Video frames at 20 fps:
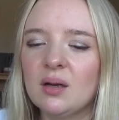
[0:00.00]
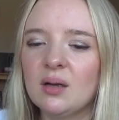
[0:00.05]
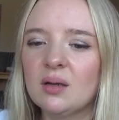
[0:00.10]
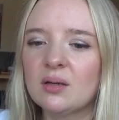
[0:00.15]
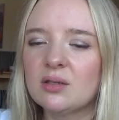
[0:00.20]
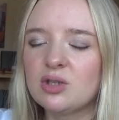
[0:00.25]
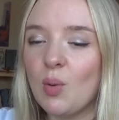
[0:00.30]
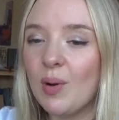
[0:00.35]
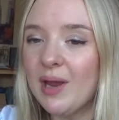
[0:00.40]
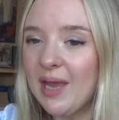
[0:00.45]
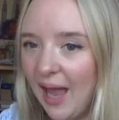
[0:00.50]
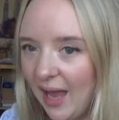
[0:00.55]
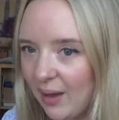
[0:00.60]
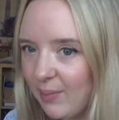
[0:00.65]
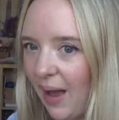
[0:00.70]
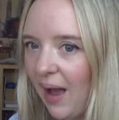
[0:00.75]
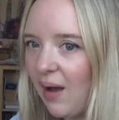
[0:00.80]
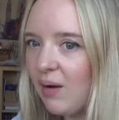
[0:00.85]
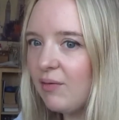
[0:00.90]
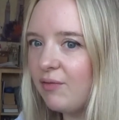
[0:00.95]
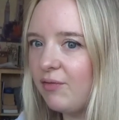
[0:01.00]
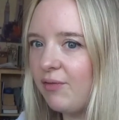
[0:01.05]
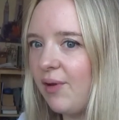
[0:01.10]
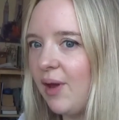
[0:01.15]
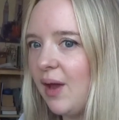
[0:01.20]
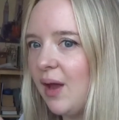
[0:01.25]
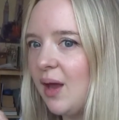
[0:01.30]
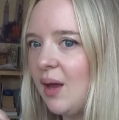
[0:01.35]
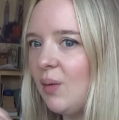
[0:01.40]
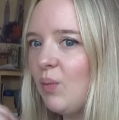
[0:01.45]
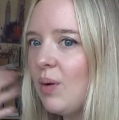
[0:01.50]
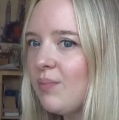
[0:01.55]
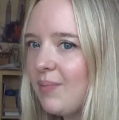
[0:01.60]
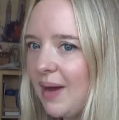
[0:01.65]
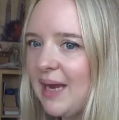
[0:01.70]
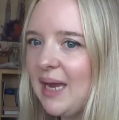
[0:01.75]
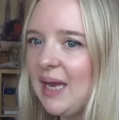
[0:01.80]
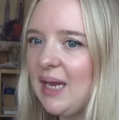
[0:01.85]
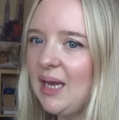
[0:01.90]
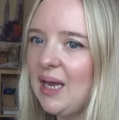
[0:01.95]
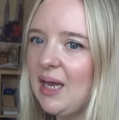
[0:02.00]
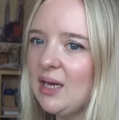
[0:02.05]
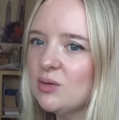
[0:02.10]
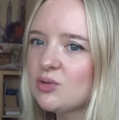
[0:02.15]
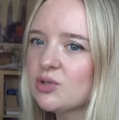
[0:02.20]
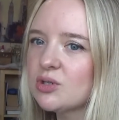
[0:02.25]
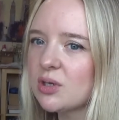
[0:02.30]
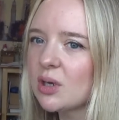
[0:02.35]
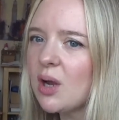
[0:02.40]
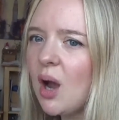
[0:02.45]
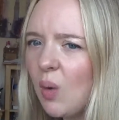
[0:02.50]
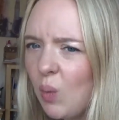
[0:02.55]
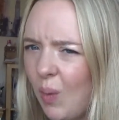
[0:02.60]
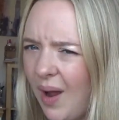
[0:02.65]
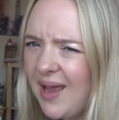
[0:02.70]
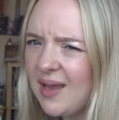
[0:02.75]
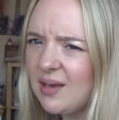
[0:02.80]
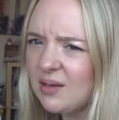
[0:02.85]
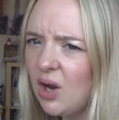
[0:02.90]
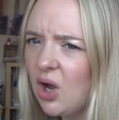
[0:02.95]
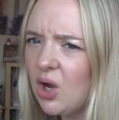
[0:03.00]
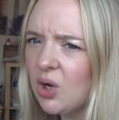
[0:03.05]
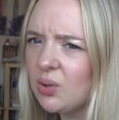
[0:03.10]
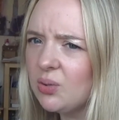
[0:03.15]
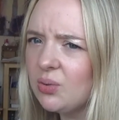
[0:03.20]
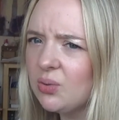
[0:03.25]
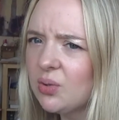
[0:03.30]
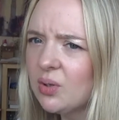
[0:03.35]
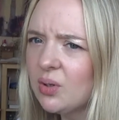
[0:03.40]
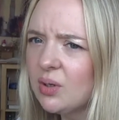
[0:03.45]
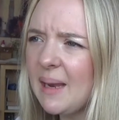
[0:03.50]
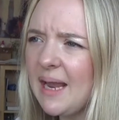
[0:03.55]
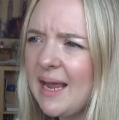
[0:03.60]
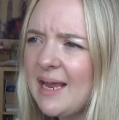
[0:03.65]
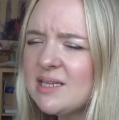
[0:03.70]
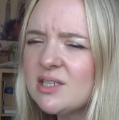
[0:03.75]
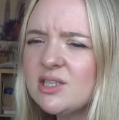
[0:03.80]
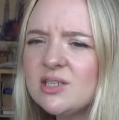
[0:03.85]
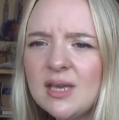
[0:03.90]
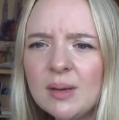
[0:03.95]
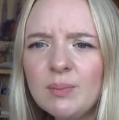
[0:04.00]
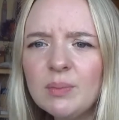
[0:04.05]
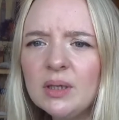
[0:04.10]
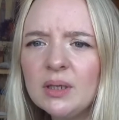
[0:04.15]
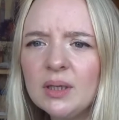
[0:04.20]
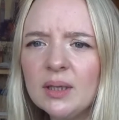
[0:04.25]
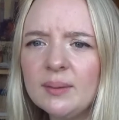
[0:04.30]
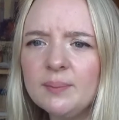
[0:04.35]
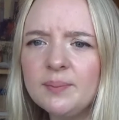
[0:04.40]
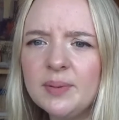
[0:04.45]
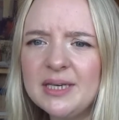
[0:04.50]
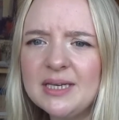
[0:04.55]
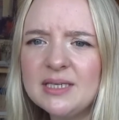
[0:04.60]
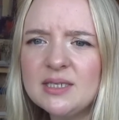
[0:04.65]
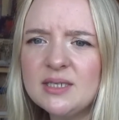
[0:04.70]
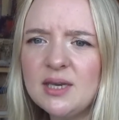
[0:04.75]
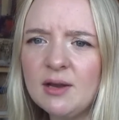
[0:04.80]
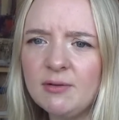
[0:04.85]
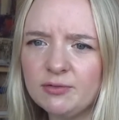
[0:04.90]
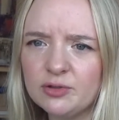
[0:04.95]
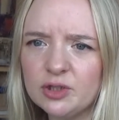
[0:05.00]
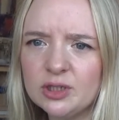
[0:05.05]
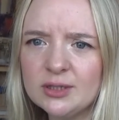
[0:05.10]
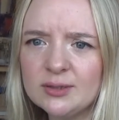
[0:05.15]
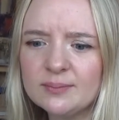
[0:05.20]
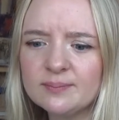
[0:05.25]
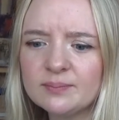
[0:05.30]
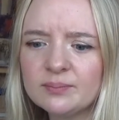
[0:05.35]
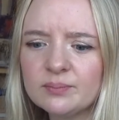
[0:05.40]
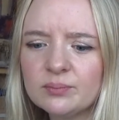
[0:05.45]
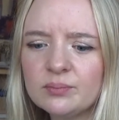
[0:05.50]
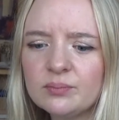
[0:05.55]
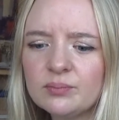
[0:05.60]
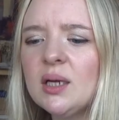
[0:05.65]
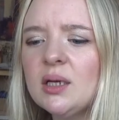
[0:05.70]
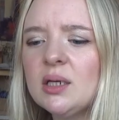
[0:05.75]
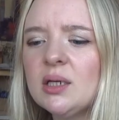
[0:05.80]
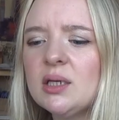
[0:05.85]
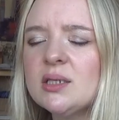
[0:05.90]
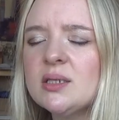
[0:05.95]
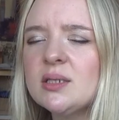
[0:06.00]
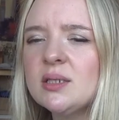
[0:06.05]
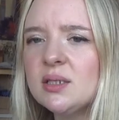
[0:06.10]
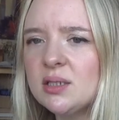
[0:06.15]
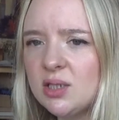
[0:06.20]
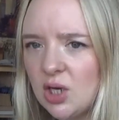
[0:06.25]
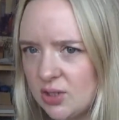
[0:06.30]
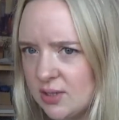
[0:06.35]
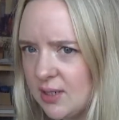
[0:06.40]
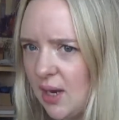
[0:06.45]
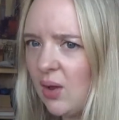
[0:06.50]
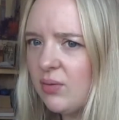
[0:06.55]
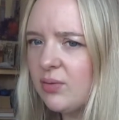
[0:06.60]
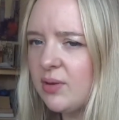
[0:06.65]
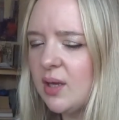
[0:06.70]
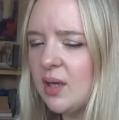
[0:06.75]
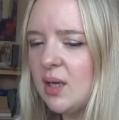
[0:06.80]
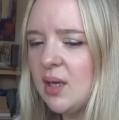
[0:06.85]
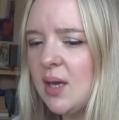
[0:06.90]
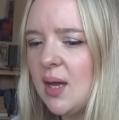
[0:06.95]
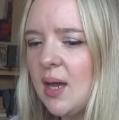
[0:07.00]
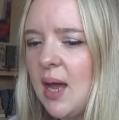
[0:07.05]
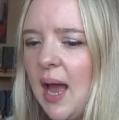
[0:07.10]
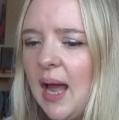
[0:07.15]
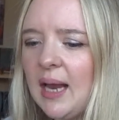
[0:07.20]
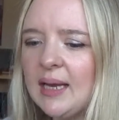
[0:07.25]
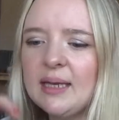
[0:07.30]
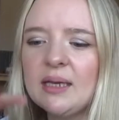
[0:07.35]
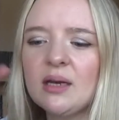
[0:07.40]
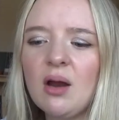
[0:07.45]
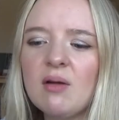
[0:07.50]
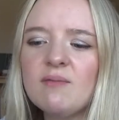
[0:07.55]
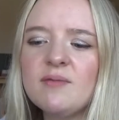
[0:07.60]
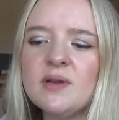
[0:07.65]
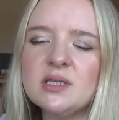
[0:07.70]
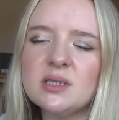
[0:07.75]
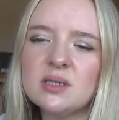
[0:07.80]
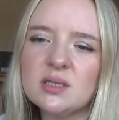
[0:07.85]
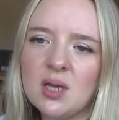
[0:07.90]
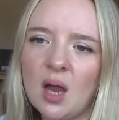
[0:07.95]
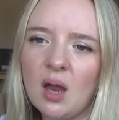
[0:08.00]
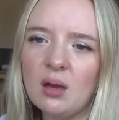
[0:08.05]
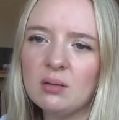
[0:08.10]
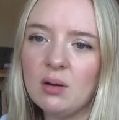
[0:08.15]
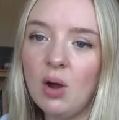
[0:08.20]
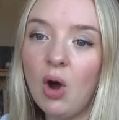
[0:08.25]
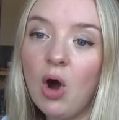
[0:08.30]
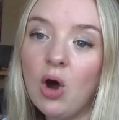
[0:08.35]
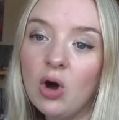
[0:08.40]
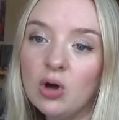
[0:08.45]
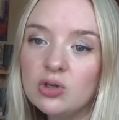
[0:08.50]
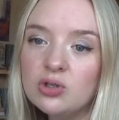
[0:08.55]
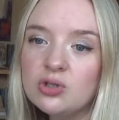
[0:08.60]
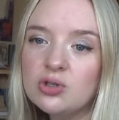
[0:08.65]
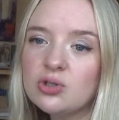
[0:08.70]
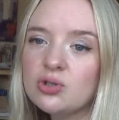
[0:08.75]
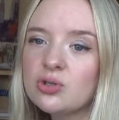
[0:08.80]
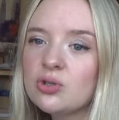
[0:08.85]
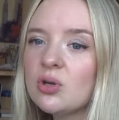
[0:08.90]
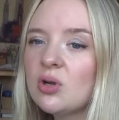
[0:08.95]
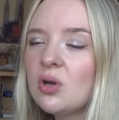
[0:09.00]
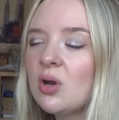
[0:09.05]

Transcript: So I came out of it, went back in again, It's just like, oh, wait, no it's similar, but it's different. Because it turns out that Ali and Ivy's son, Oz,